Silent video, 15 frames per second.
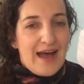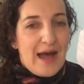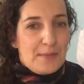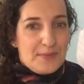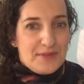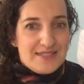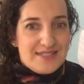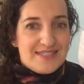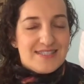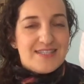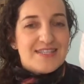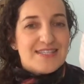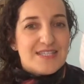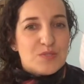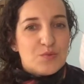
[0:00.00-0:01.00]
happens.
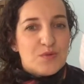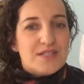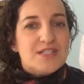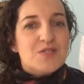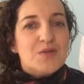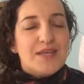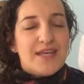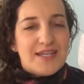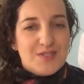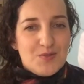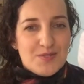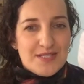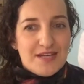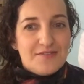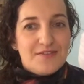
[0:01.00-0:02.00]
This is once you get
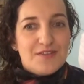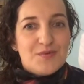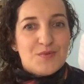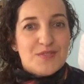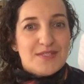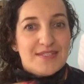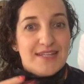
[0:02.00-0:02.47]
yourself into